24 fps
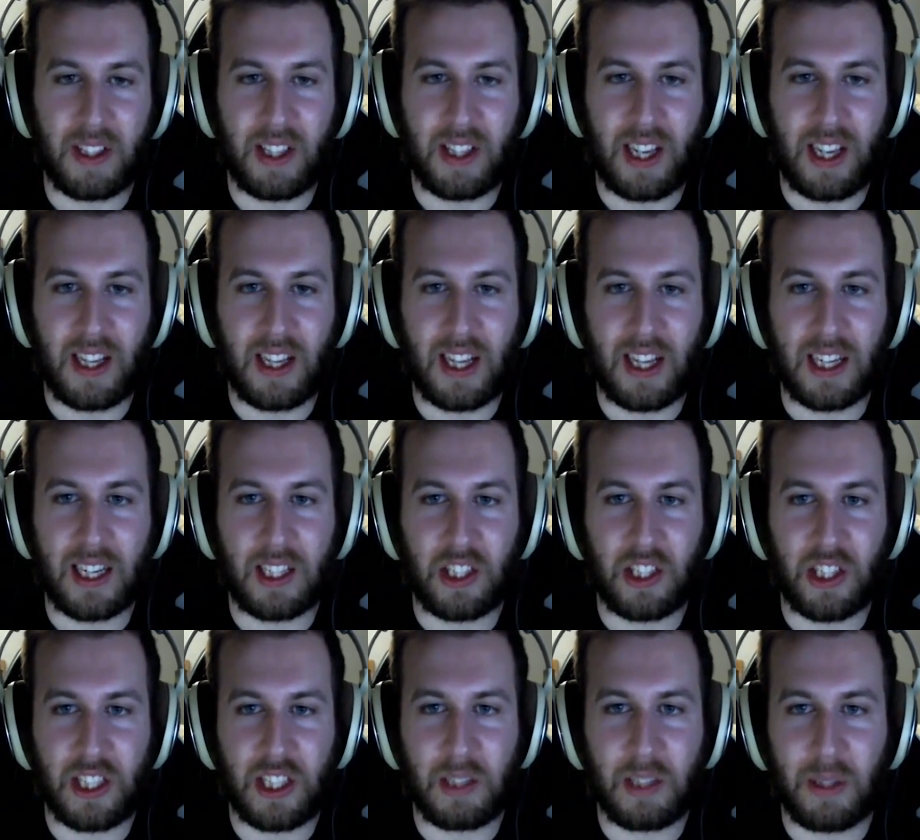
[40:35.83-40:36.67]
say like
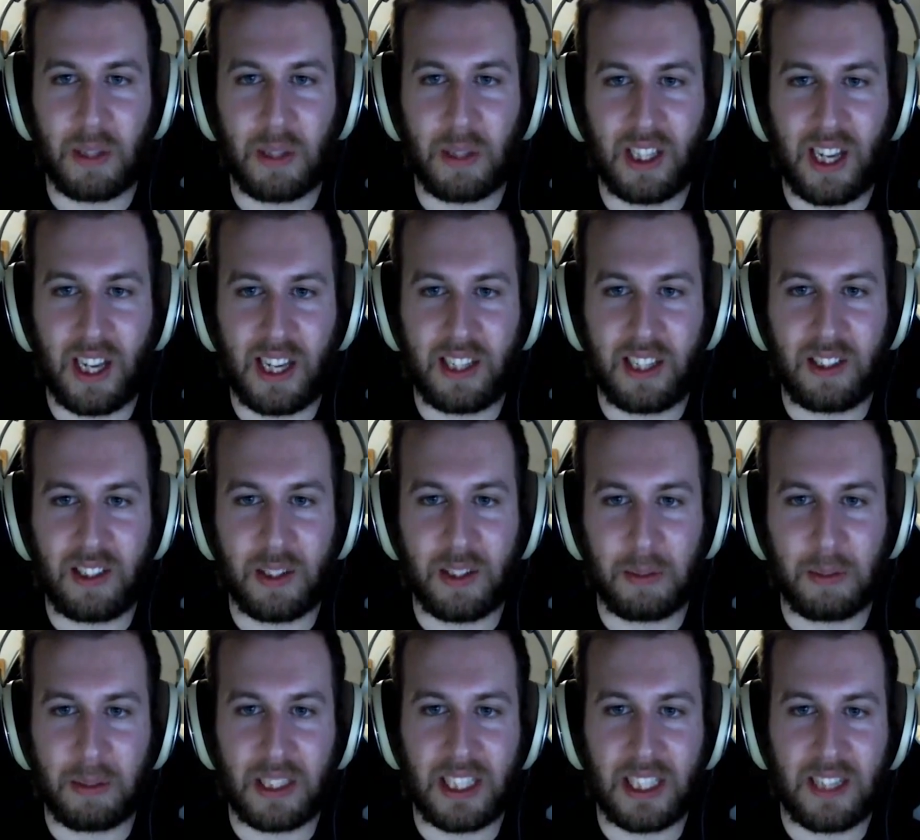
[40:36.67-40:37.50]
shitty one-liners,
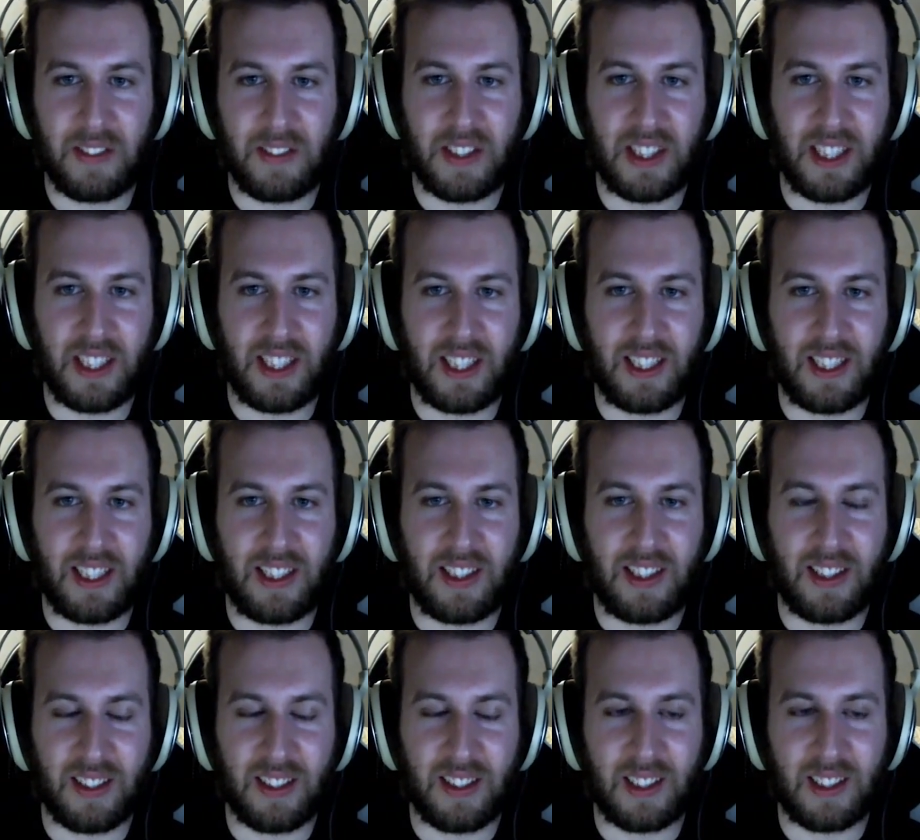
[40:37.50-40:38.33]
but he never did it, and I
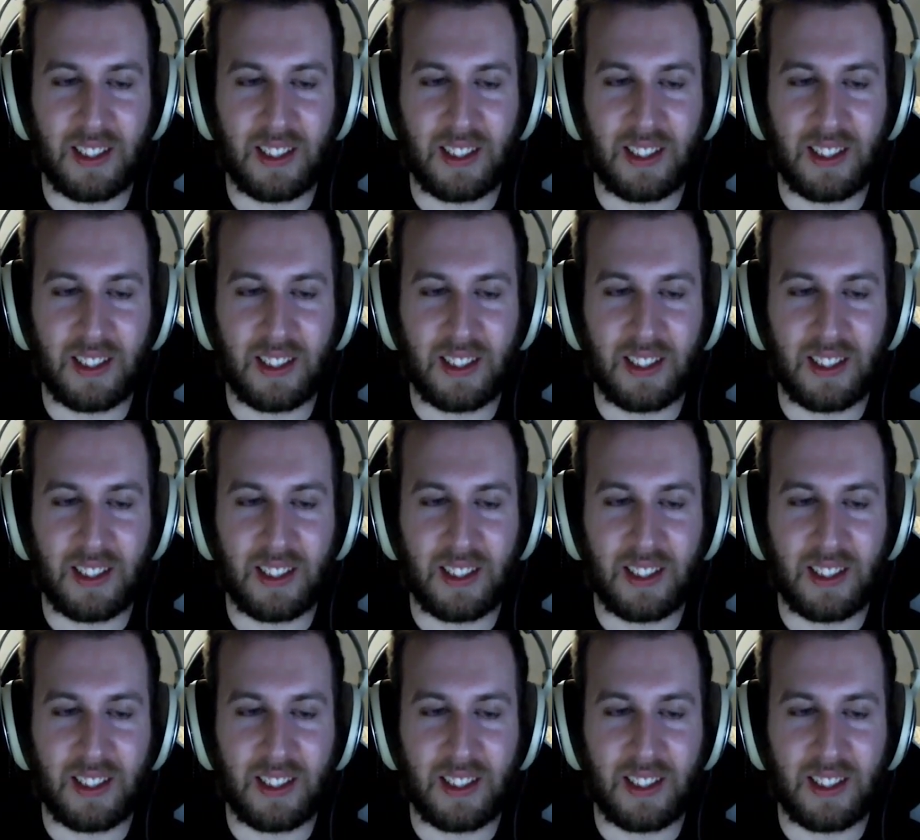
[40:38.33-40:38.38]
was like,